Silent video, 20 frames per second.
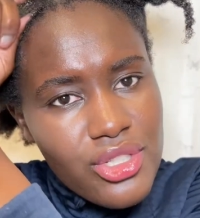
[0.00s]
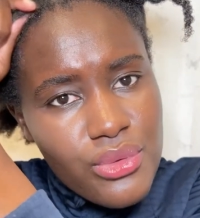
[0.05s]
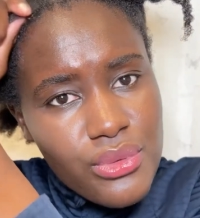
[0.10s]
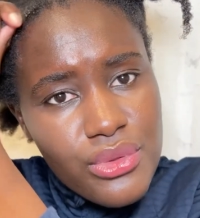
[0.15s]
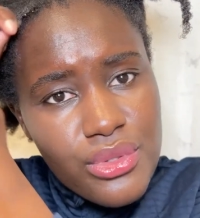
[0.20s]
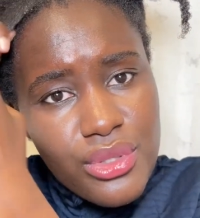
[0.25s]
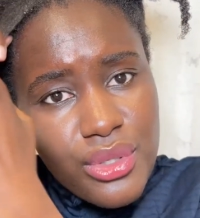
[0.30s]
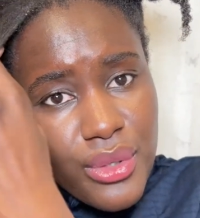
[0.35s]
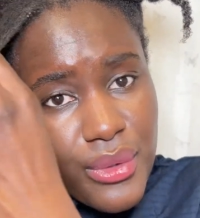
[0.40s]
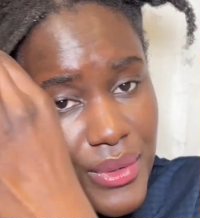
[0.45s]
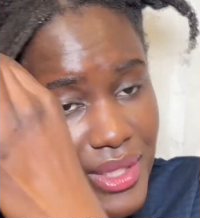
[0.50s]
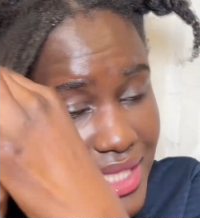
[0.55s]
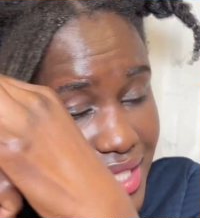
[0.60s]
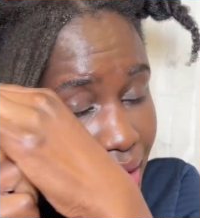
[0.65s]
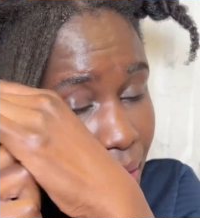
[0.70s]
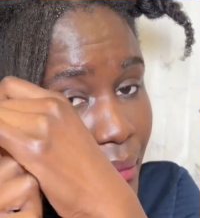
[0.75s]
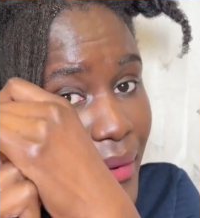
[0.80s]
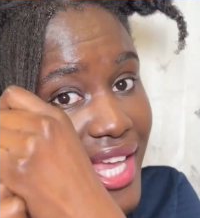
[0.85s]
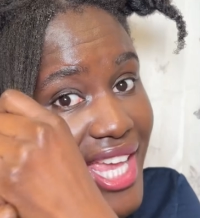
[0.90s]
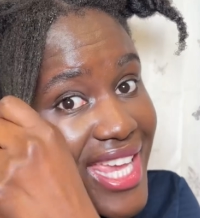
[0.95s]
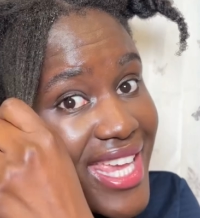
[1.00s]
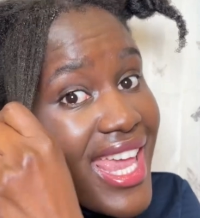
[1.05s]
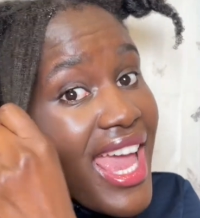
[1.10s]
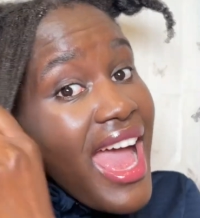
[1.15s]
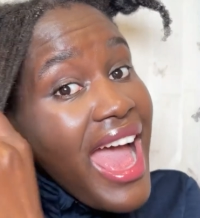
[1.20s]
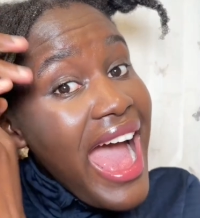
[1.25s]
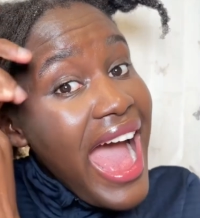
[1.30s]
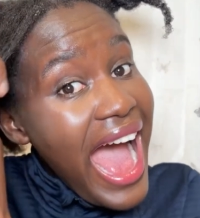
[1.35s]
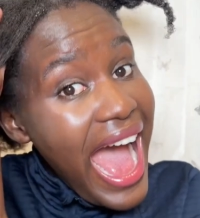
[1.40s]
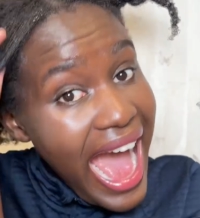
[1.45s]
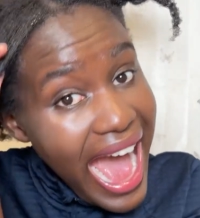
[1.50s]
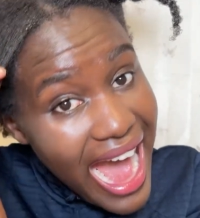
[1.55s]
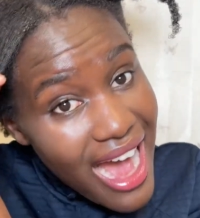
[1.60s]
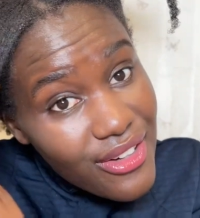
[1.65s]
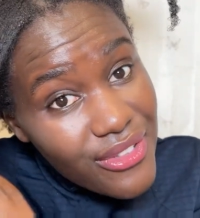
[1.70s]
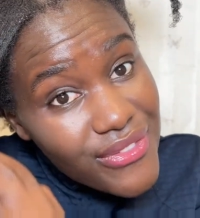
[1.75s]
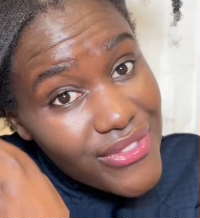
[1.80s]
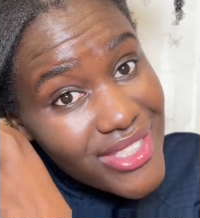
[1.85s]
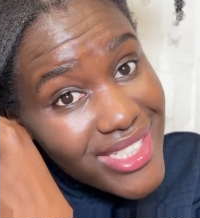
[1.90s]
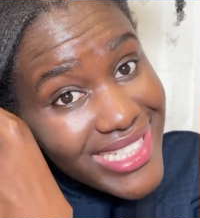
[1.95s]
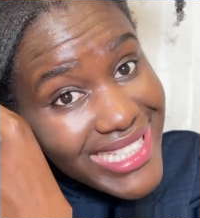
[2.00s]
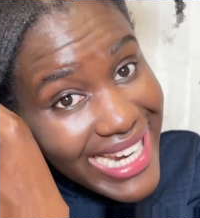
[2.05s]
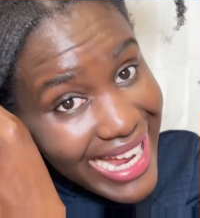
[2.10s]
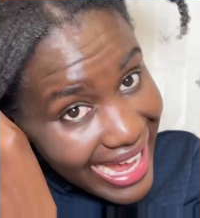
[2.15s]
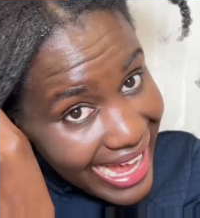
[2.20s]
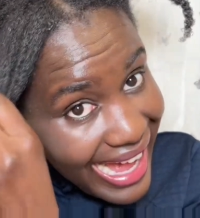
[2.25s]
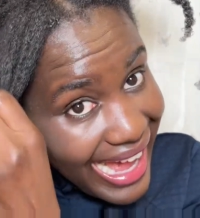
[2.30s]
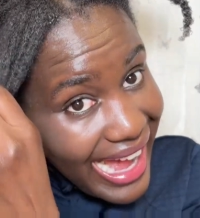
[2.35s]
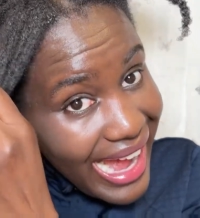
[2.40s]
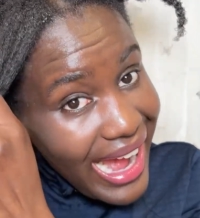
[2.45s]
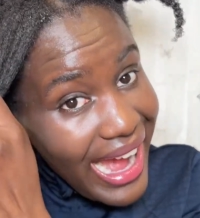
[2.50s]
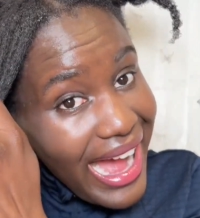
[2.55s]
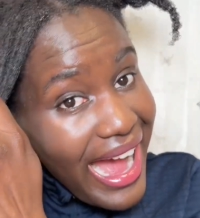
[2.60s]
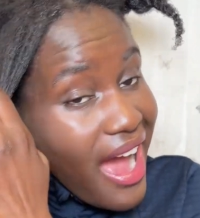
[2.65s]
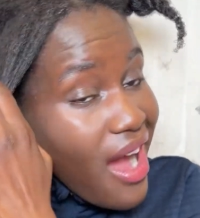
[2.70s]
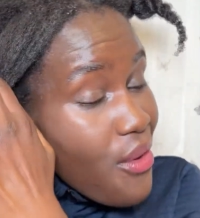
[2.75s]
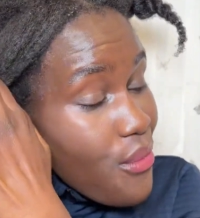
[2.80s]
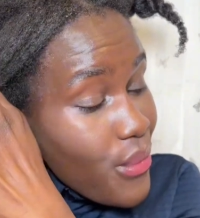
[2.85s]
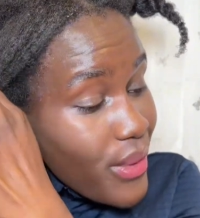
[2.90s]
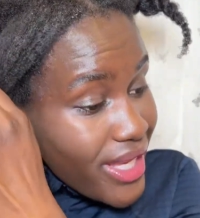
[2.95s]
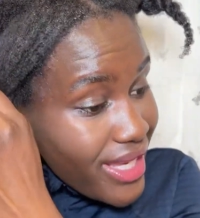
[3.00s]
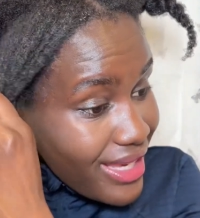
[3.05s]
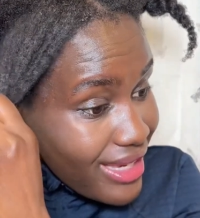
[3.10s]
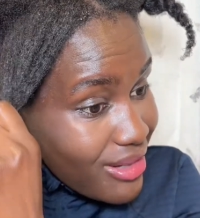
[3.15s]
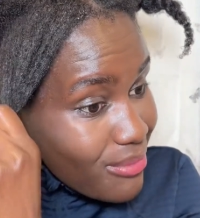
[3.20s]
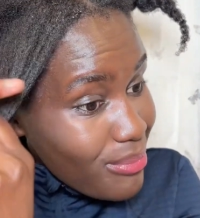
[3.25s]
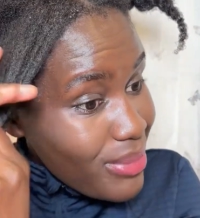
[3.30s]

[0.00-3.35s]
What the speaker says: to throw it away after a week,